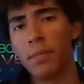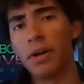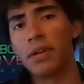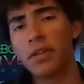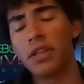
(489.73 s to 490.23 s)

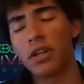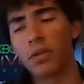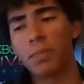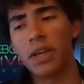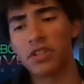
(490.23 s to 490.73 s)
But
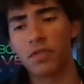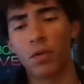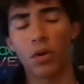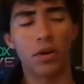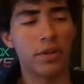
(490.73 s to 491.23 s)

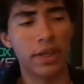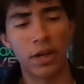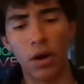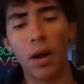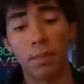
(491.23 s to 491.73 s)
PS4,
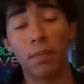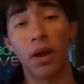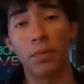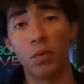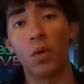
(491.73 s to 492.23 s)
I
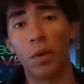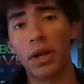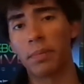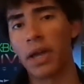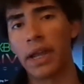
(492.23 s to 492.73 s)
probably will
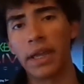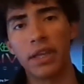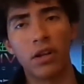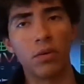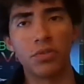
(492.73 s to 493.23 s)
wind up getting,
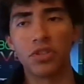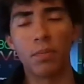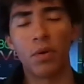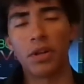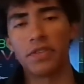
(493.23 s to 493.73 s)
at
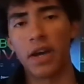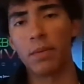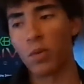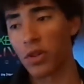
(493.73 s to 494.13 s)
some point in time.